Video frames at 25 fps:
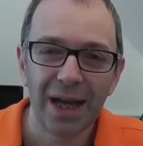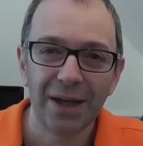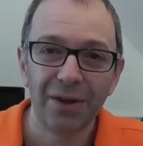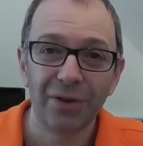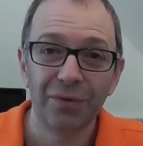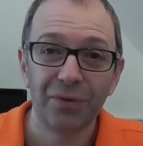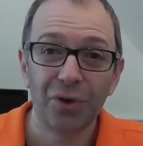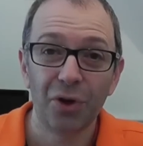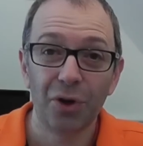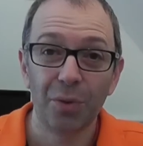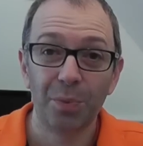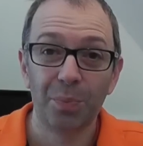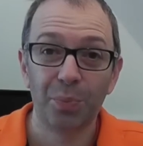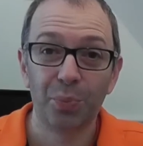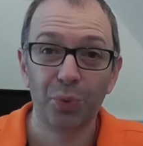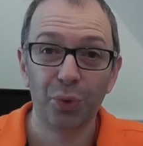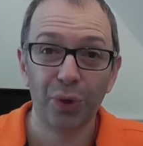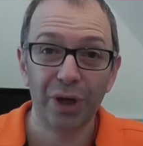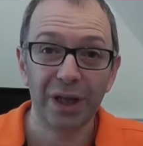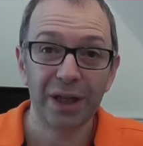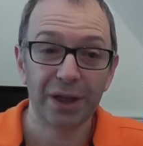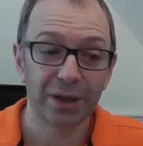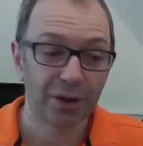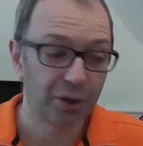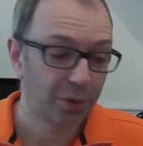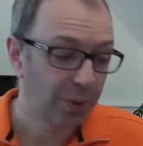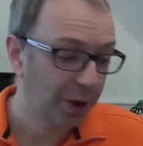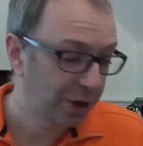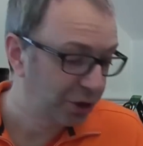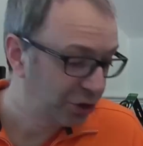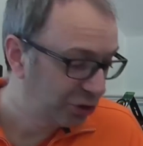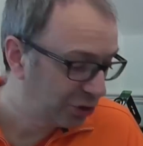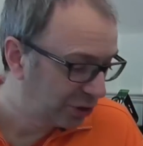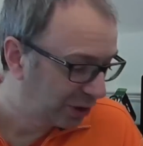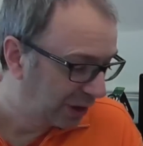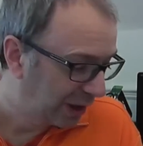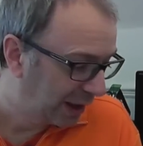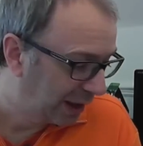and I've got a brilliant
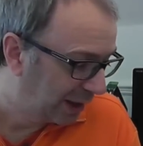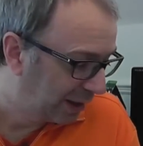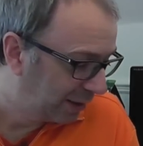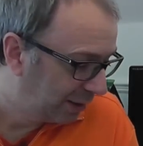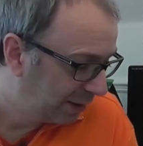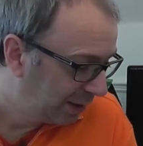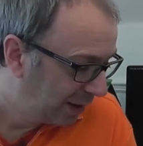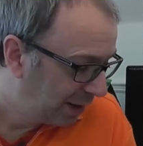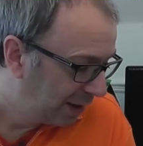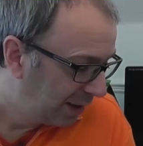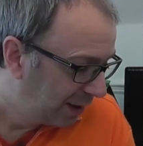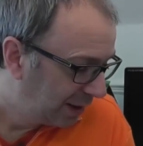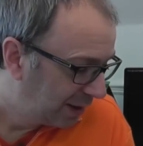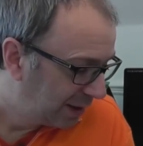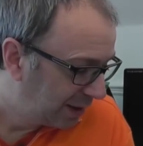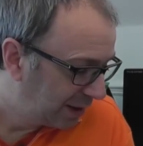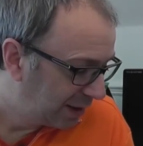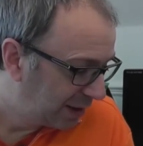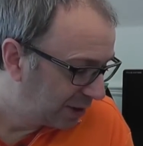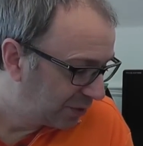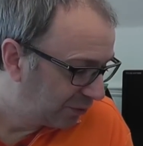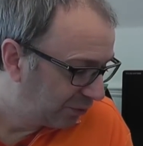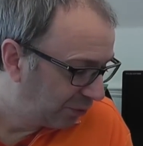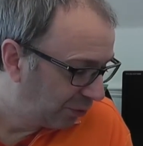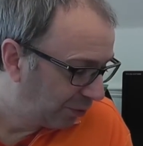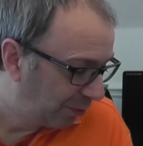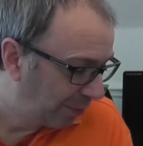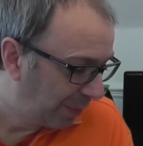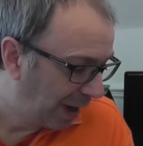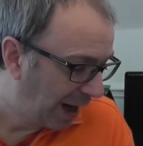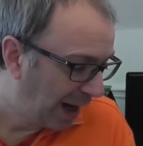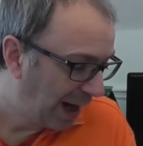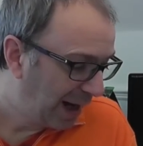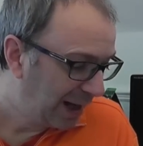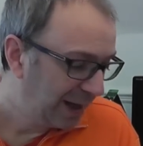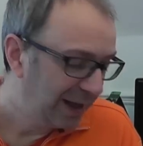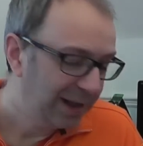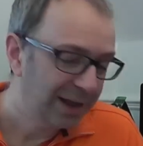question here. This is from
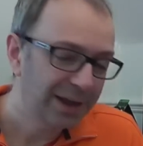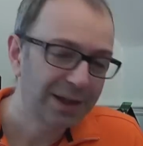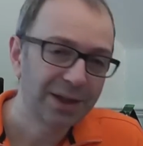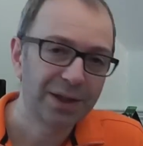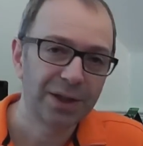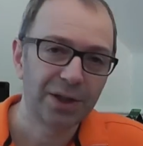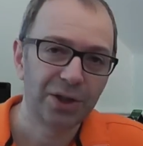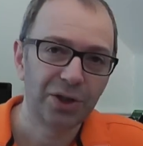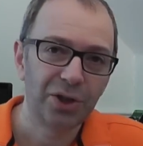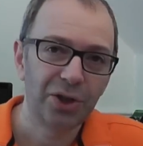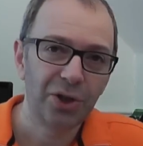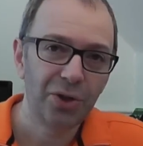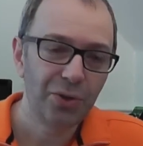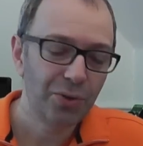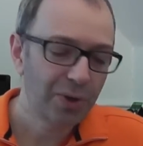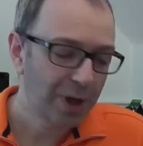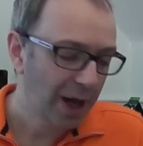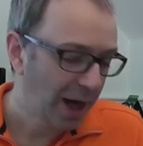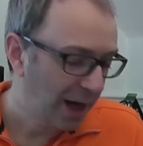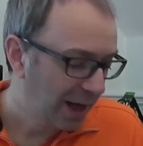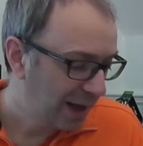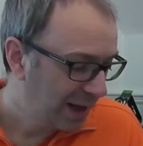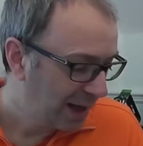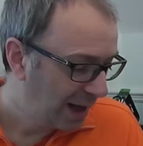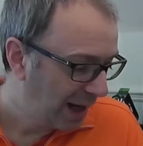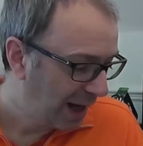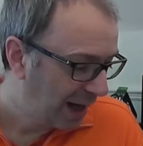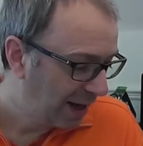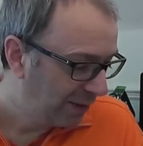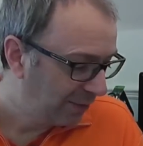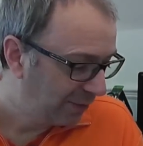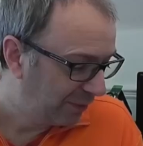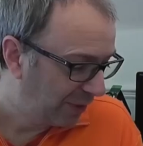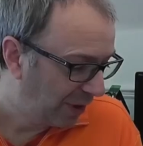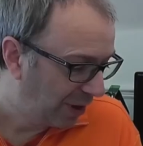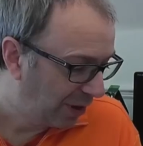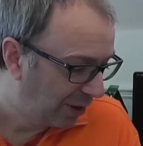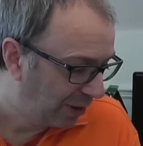
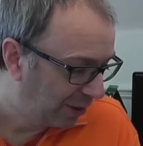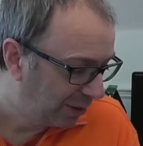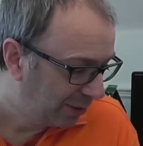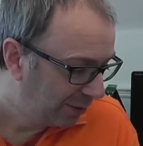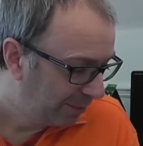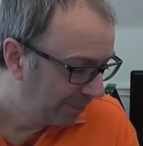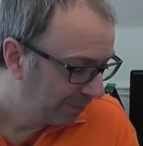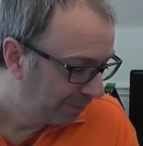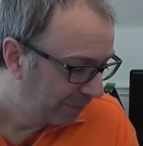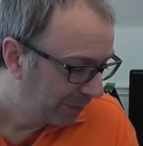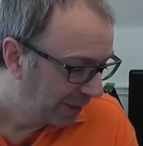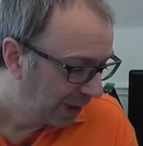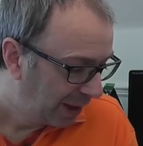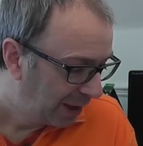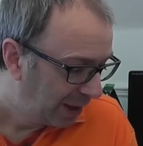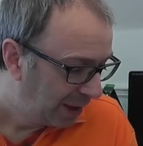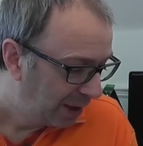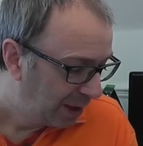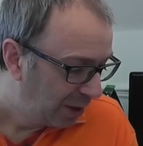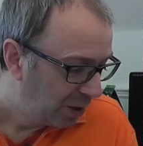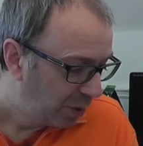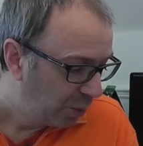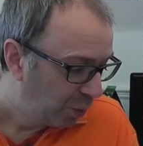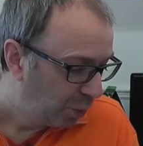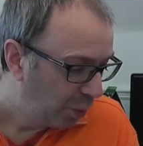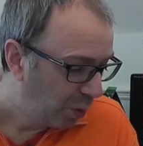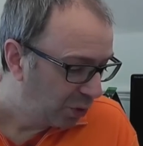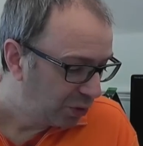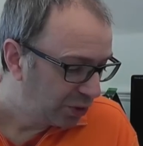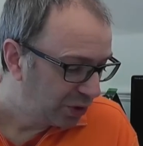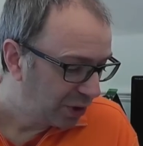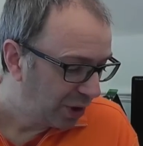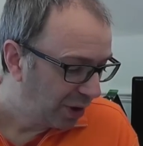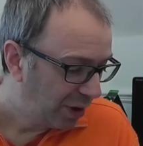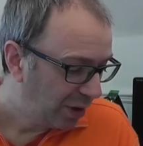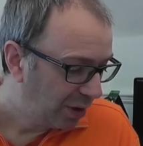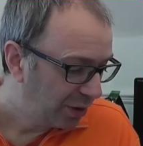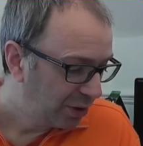AlexUKFR.
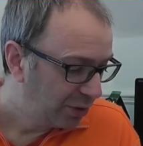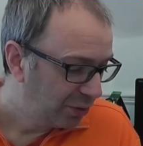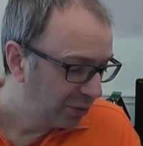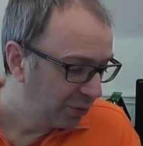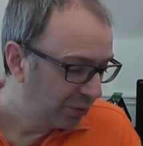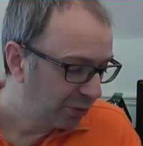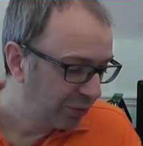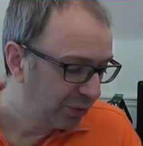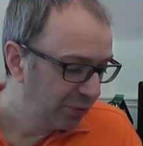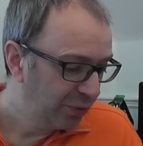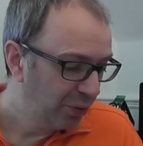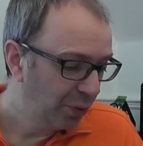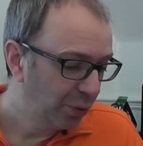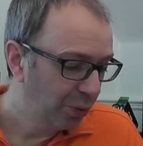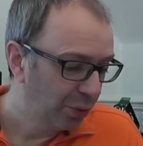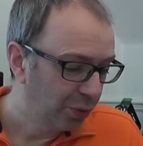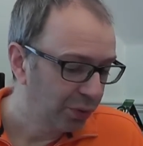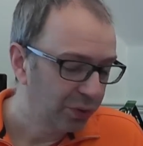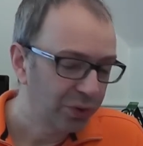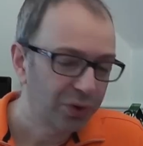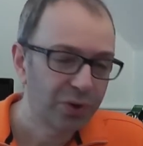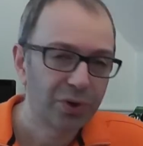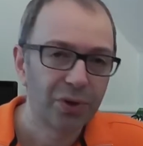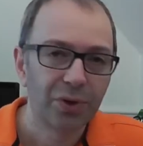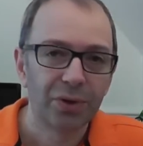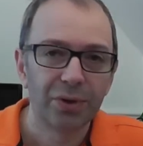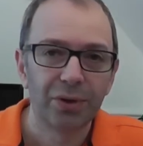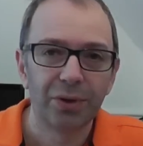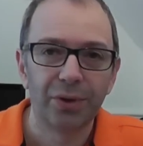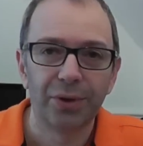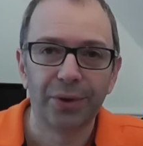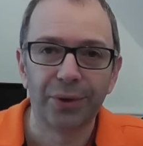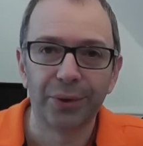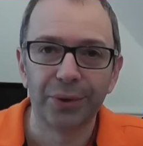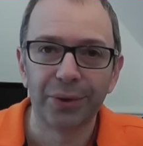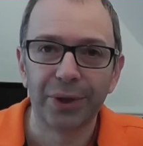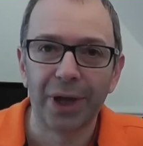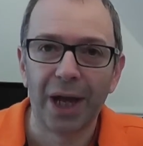What are your thoughts
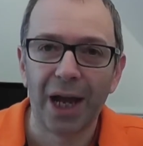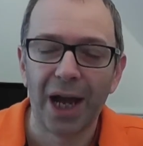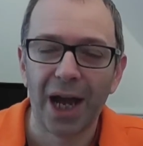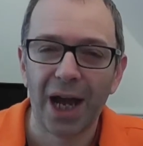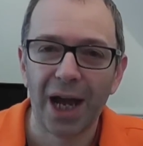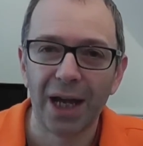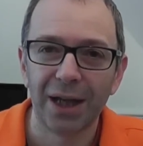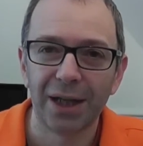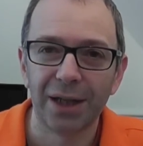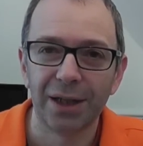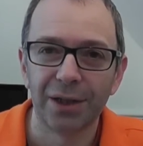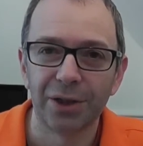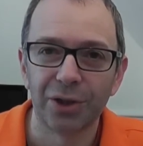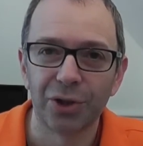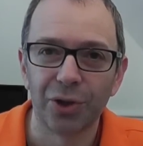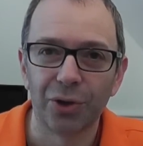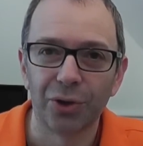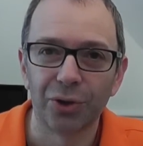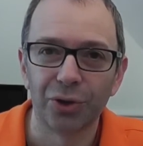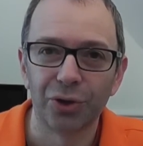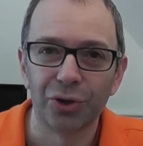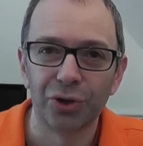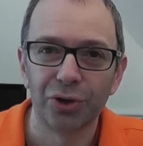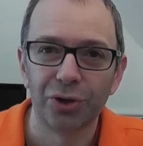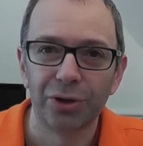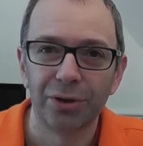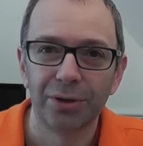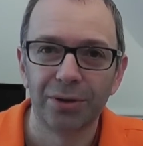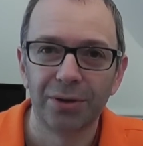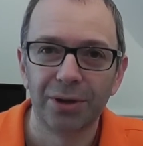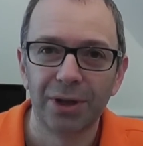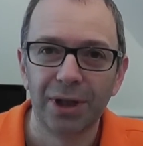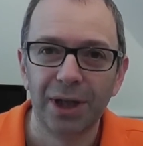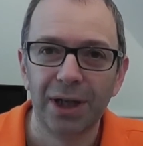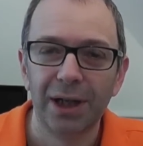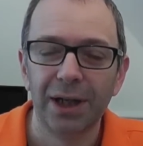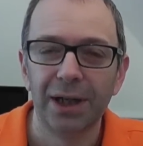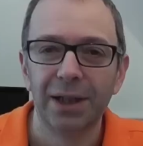on Hackintosh?
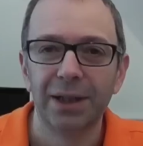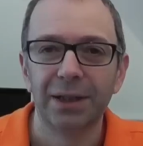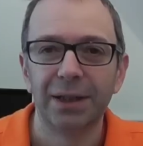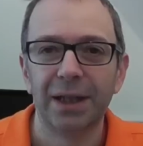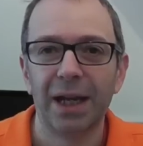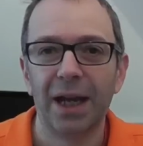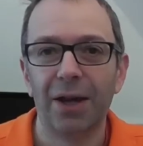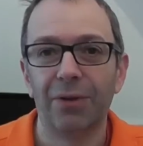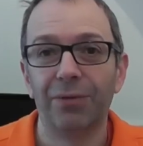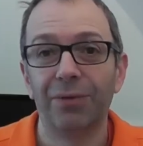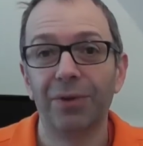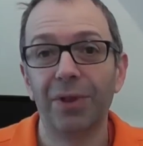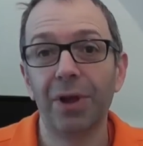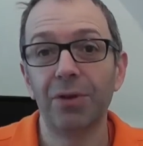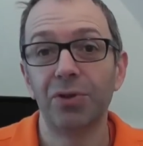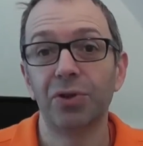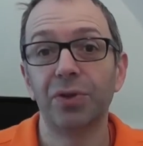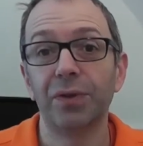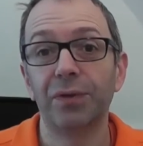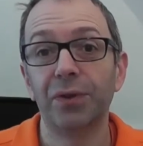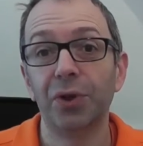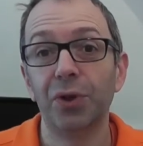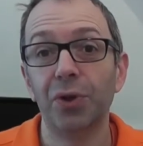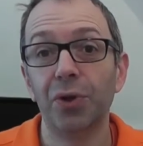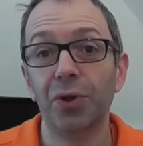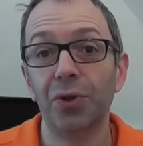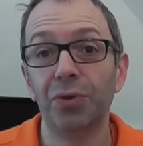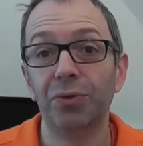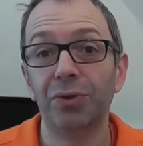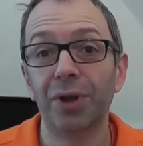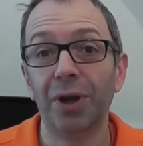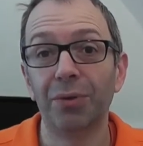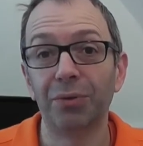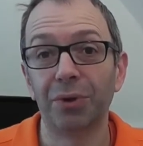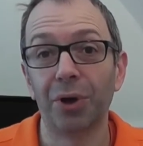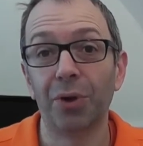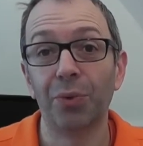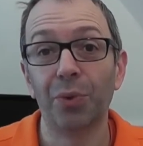Now, for those of you who
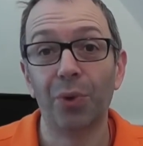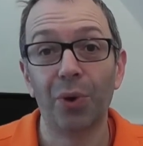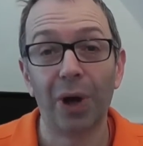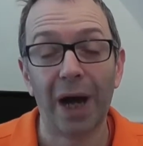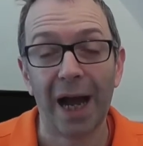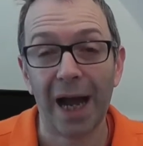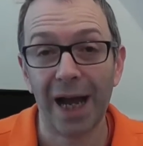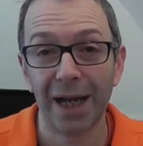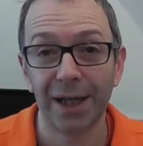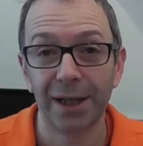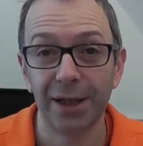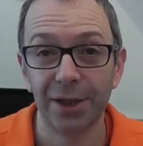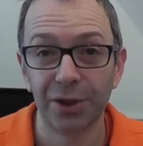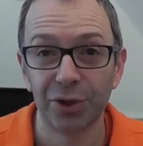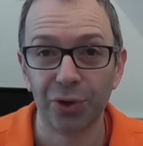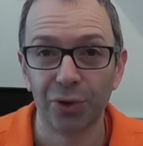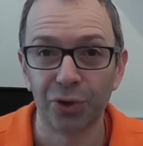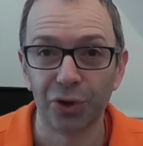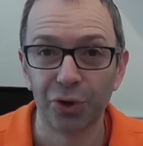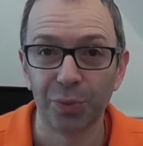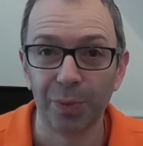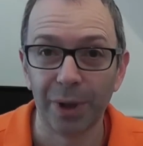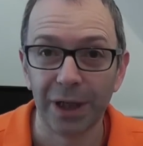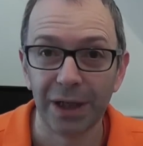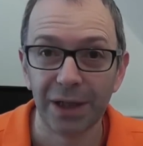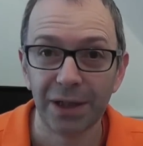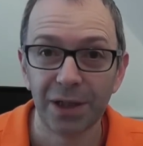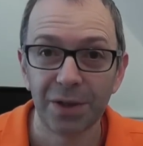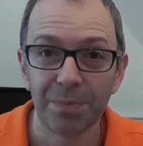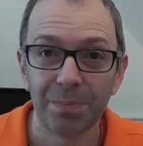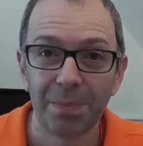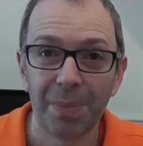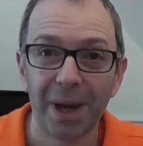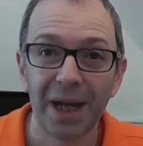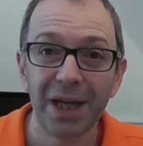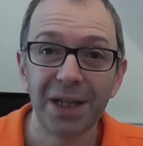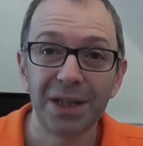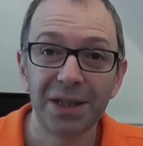don't know what Hackintosh means,
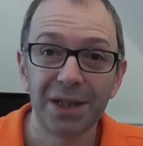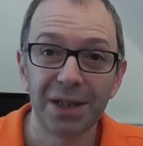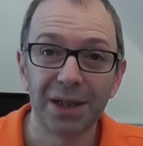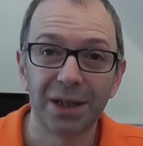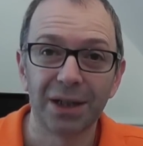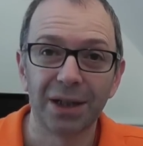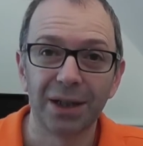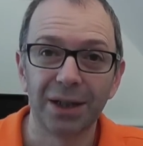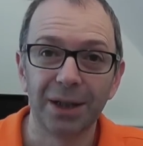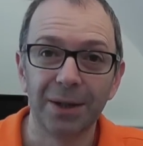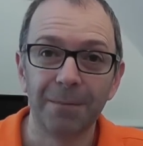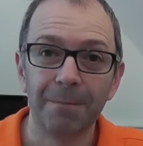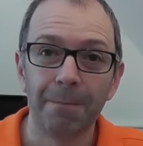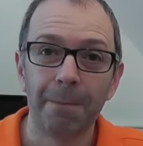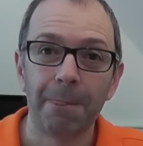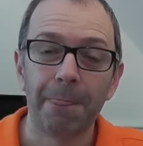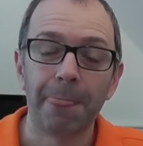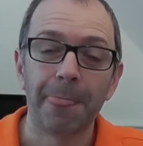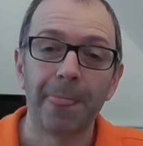basically,